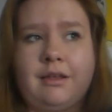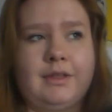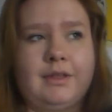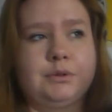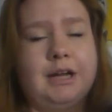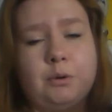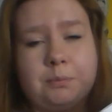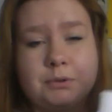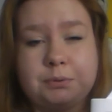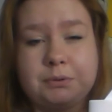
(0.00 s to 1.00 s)
that would
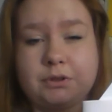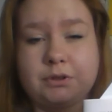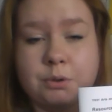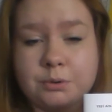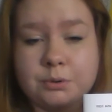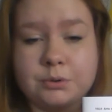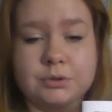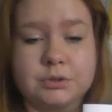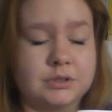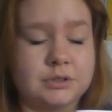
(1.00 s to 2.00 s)
help us with the
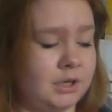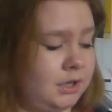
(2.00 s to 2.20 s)
course,